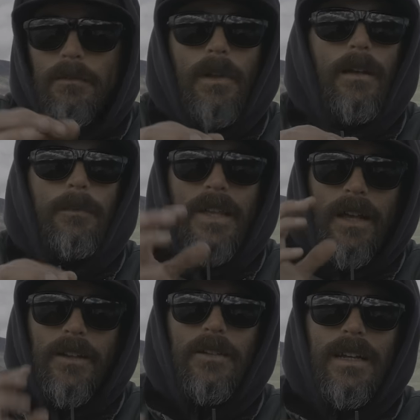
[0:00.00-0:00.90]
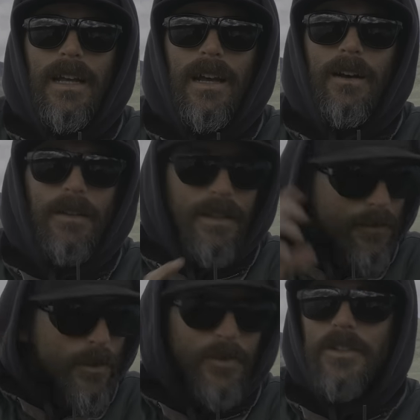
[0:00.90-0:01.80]
But I'm telling you right now, in the
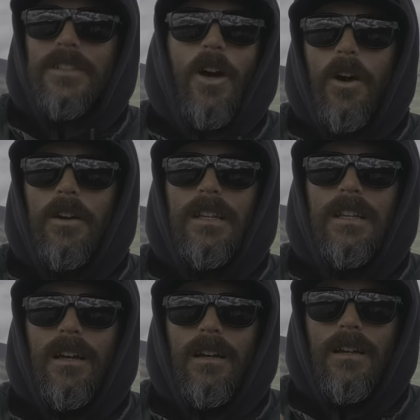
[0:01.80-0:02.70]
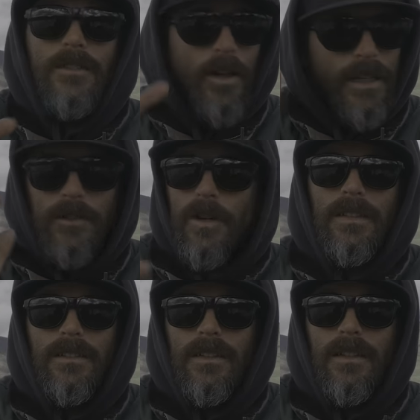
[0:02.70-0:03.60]
future, it's already
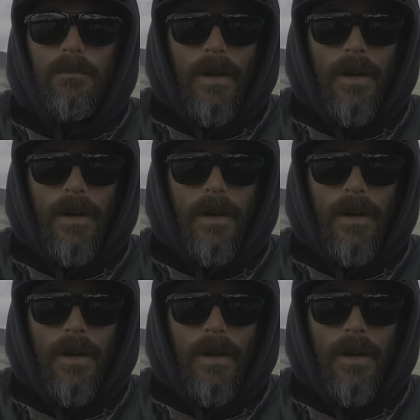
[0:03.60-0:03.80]
addressed.